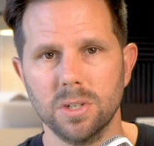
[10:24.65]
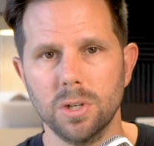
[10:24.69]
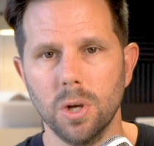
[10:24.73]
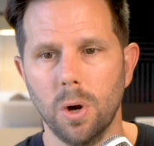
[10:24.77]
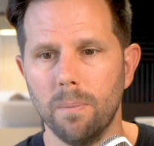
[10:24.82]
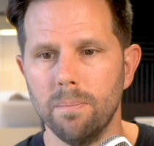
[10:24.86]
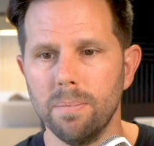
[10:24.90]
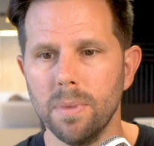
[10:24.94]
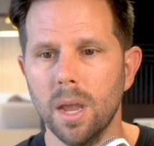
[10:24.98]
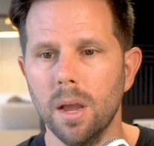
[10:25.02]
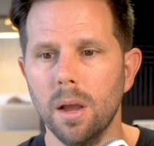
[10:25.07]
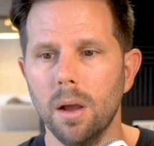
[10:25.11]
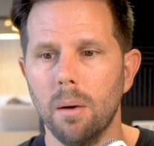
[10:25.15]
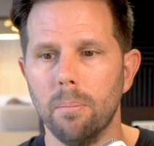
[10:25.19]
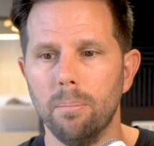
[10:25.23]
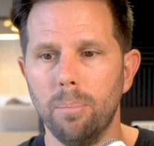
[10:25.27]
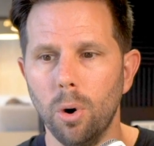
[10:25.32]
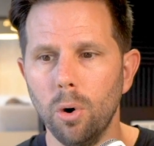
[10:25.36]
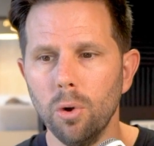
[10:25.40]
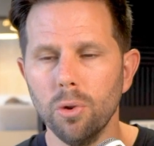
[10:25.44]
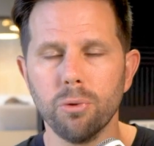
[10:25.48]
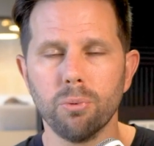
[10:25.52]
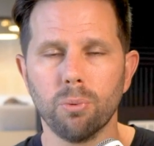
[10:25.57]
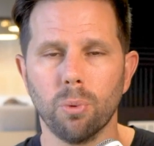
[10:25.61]
So,
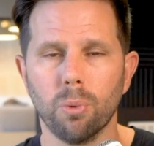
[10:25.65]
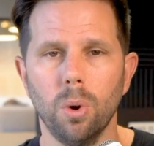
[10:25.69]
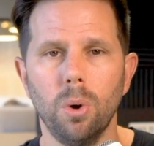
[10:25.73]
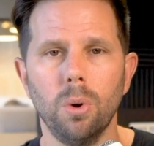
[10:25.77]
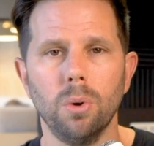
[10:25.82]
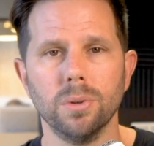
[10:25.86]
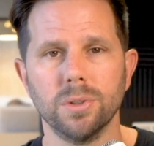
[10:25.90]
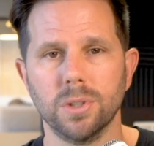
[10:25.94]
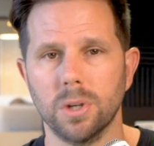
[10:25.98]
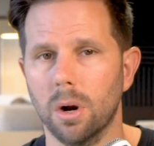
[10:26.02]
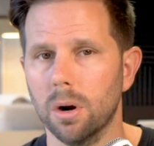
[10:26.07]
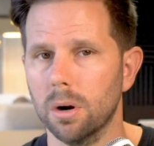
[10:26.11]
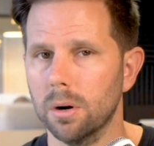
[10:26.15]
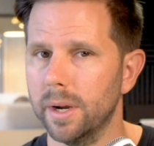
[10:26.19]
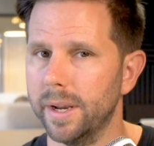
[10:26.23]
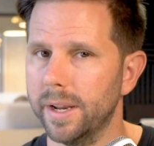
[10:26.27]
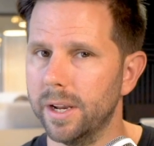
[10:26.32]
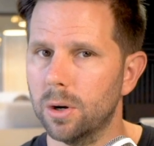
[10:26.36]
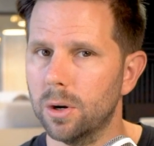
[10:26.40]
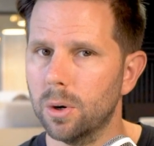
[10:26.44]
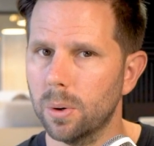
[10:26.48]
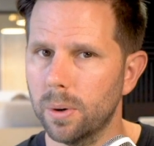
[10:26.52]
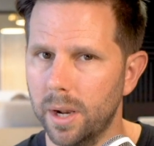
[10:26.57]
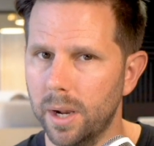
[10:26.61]
both roles are
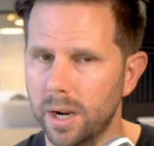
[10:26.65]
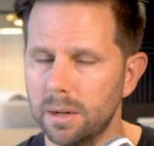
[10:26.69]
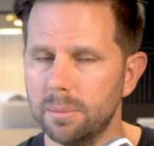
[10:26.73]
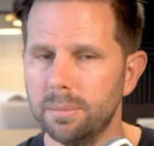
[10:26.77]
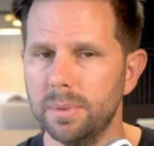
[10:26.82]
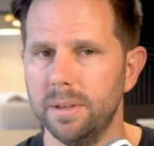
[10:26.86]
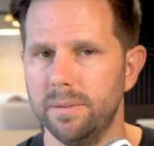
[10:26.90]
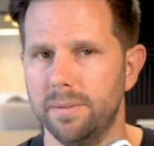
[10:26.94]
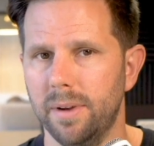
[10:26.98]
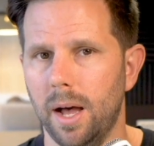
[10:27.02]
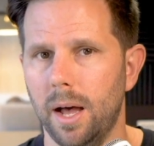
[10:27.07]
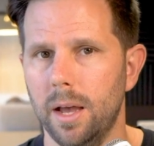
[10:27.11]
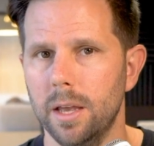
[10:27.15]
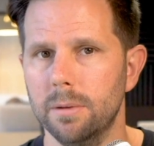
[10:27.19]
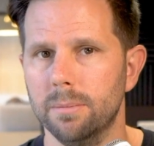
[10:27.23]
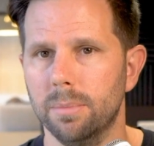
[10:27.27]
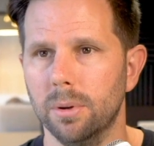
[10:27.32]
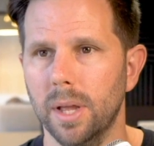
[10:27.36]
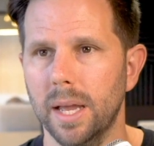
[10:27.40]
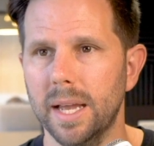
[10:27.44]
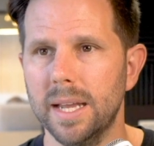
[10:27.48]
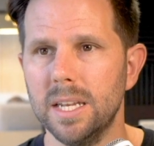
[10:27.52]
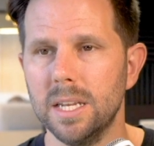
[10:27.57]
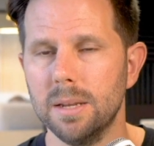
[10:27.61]
incredibly valuable.
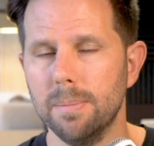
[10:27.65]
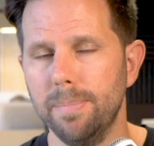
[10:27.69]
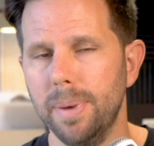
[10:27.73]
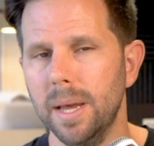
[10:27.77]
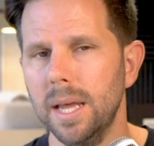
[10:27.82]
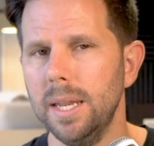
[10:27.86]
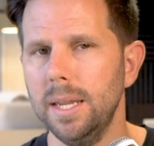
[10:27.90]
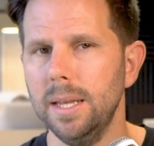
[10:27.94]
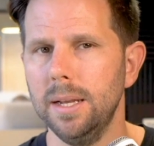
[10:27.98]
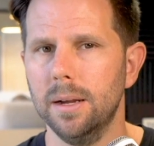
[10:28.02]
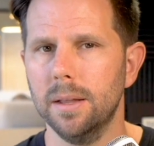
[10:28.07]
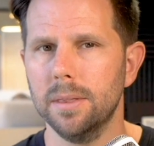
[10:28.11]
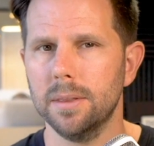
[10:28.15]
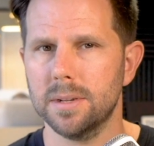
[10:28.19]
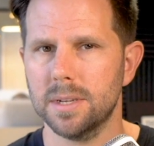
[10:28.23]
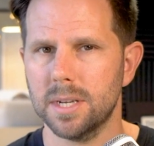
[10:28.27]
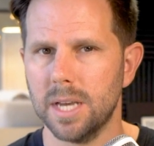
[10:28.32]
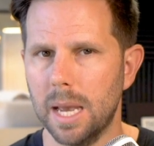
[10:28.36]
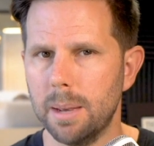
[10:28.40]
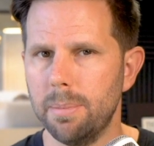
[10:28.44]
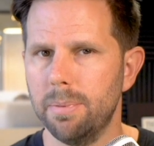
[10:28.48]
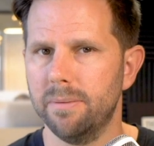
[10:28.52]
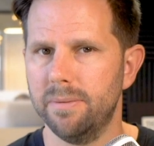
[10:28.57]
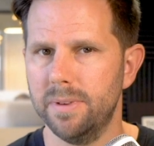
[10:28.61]
And depending on the
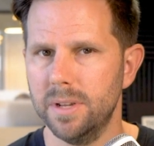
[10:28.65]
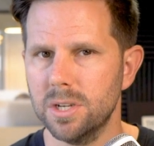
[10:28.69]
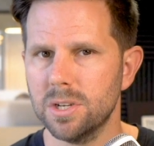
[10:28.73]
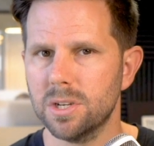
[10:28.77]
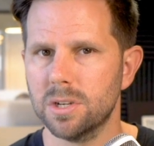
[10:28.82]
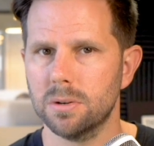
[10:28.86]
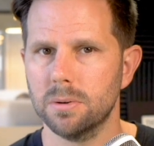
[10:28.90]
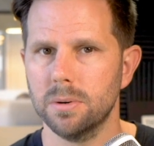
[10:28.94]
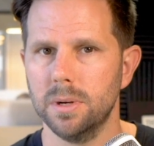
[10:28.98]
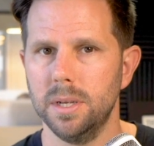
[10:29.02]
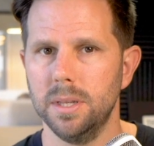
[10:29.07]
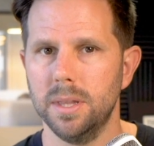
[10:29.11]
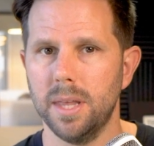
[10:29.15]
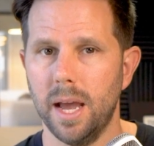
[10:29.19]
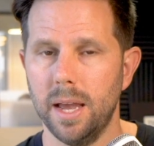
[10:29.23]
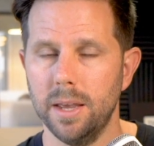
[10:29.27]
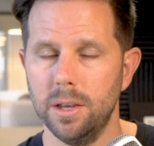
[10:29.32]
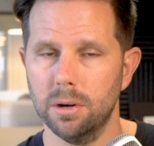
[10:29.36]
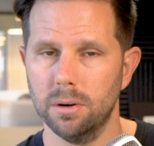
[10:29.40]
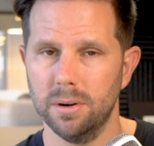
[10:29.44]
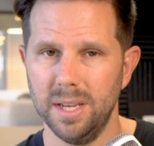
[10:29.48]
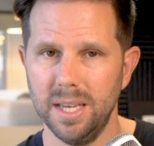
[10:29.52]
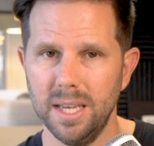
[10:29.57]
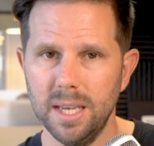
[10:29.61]
type of industry that
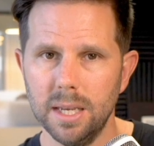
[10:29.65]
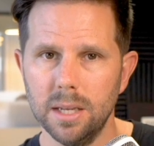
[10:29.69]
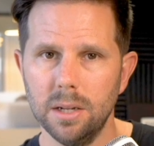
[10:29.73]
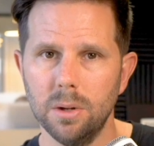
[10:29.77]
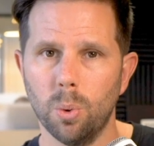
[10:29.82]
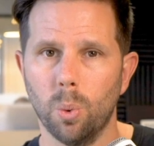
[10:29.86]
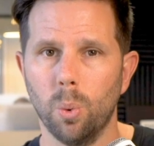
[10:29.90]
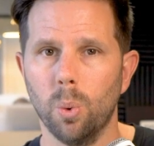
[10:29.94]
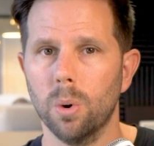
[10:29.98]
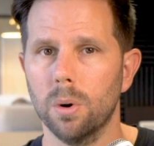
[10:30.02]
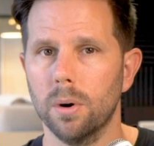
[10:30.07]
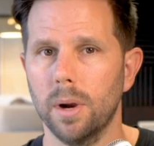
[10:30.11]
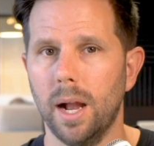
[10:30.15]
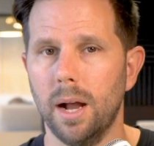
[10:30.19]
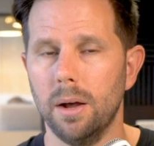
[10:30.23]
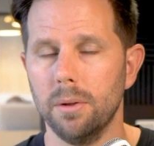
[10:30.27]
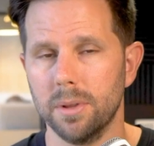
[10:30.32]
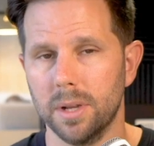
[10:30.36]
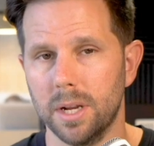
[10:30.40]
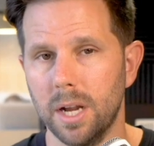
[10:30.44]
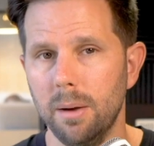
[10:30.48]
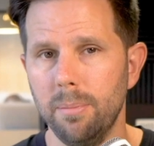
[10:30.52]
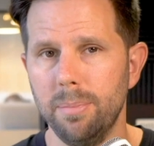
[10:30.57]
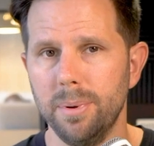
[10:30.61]
you're in or how the
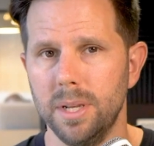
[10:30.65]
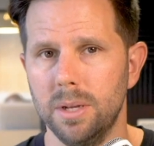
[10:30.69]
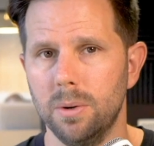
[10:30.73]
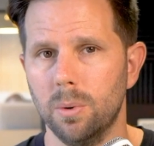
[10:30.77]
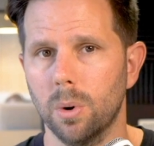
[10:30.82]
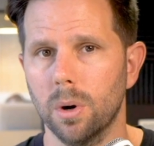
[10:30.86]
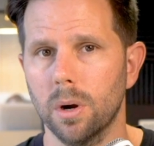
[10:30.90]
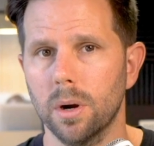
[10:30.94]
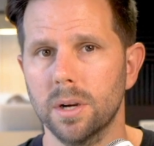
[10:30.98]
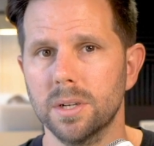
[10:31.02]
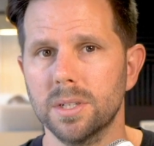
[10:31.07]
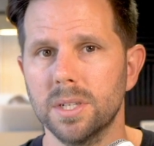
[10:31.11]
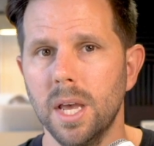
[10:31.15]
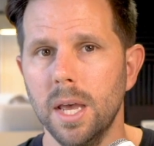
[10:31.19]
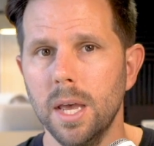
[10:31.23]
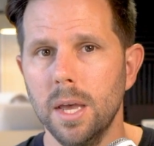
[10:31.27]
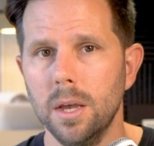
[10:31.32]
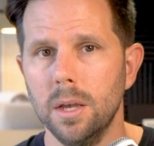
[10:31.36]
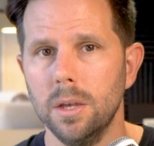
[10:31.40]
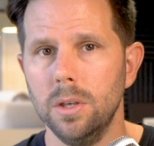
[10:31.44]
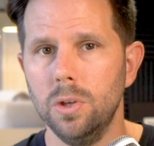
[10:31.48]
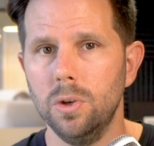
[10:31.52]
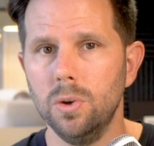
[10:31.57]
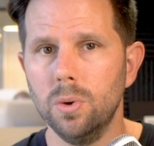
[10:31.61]
company works,
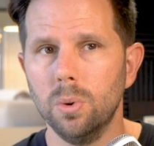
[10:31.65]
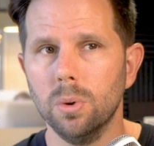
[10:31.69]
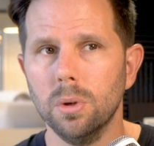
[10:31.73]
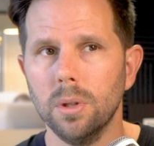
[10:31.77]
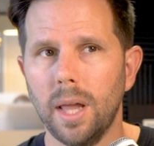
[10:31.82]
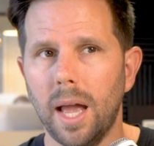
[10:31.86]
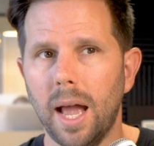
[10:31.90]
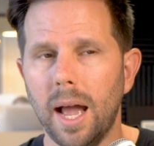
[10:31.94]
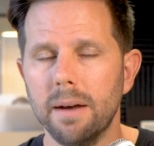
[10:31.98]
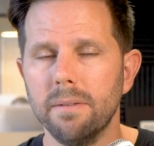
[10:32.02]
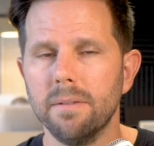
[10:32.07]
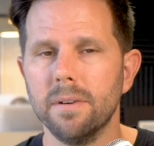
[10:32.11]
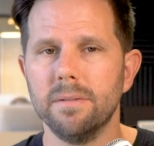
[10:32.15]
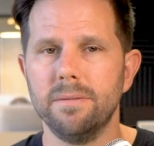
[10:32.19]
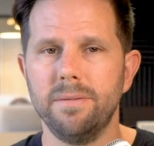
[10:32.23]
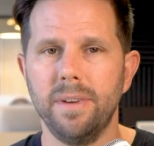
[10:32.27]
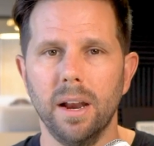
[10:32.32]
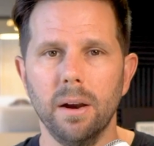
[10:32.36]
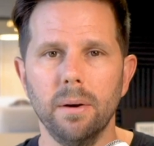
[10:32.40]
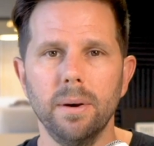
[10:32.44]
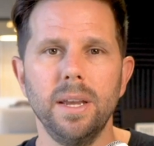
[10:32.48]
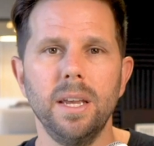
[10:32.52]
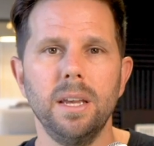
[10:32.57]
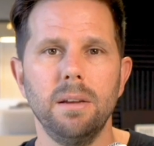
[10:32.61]
you will have a
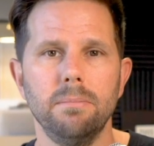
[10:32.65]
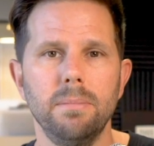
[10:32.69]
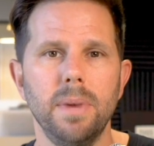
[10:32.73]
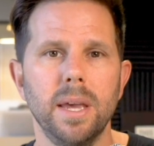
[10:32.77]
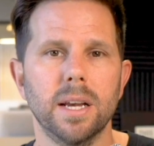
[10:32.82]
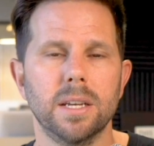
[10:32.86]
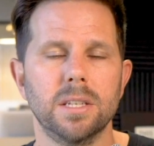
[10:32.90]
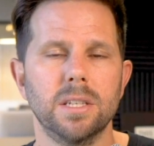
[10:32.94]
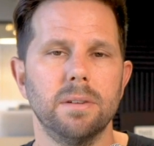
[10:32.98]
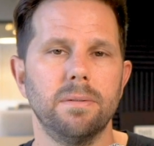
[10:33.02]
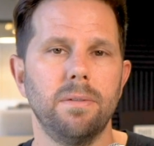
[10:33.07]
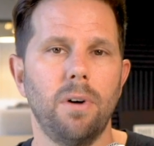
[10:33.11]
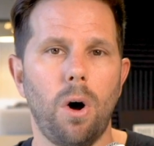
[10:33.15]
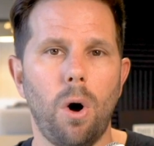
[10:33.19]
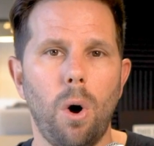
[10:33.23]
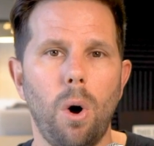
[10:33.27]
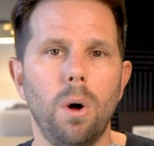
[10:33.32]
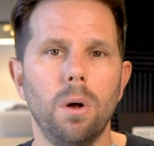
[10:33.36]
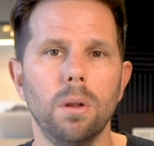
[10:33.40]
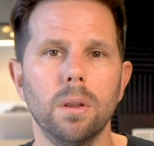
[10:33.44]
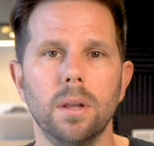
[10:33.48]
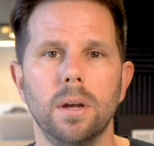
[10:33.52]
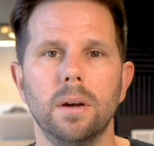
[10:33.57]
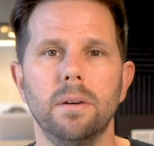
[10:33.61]
varying mix of
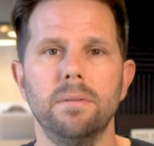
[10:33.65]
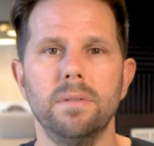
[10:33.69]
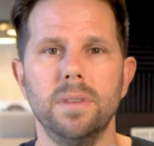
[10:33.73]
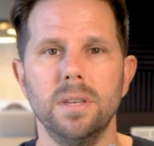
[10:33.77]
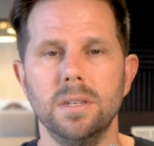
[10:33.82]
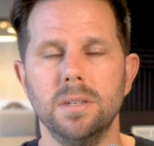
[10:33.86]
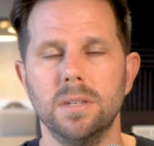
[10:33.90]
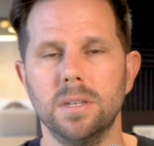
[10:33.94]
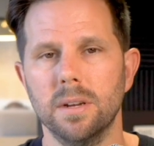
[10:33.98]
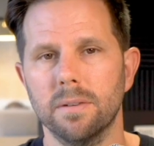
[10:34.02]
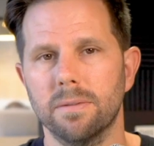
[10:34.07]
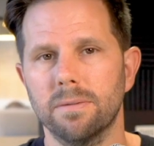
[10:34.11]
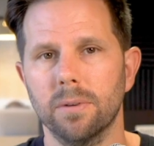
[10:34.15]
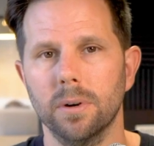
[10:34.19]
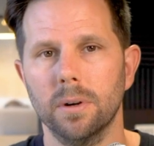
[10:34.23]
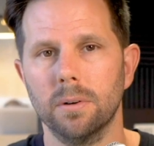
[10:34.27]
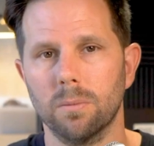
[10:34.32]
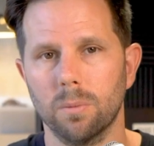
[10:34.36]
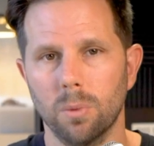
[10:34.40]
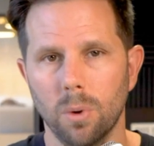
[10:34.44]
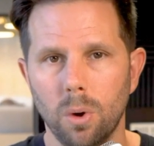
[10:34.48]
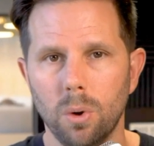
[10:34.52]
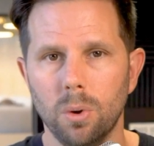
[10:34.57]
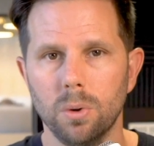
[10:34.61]
all of these different
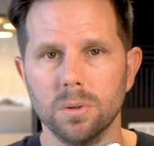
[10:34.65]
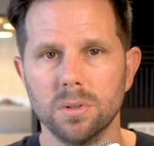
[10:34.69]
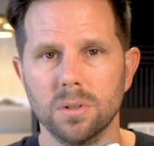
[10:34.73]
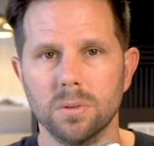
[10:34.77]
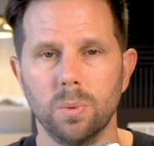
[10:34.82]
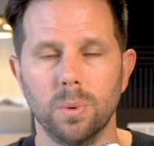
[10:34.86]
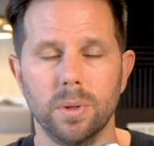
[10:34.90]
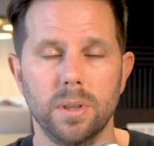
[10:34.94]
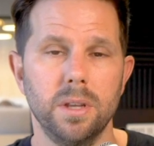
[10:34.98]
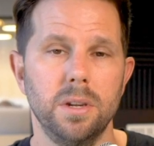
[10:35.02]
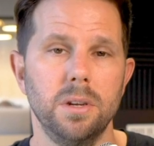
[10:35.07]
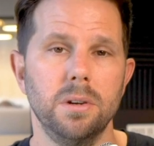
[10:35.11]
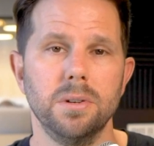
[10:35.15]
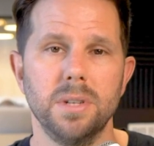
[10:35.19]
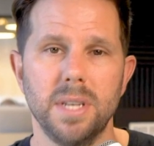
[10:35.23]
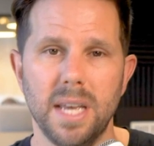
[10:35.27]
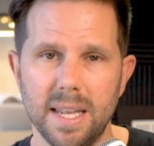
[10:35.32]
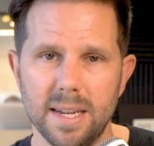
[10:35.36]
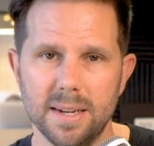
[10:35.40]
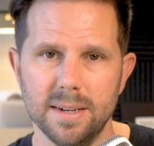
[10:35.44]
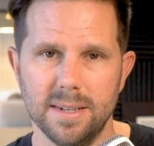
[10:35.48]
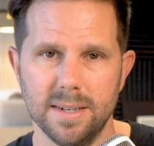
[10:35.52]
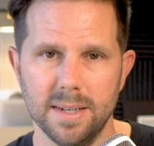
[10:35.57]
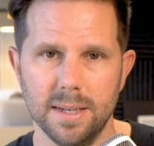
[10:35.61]
roles within your
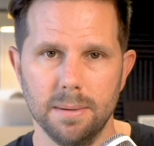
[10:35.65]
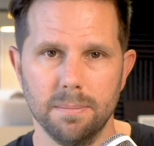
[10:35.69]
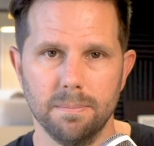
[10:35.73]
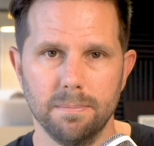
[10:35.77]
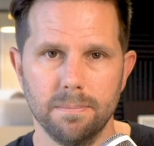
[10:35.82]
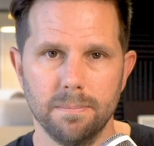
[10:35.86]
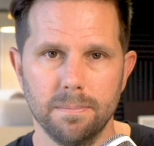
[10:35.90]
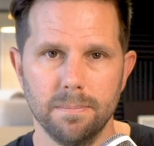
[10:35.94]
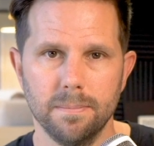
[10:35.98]
data team.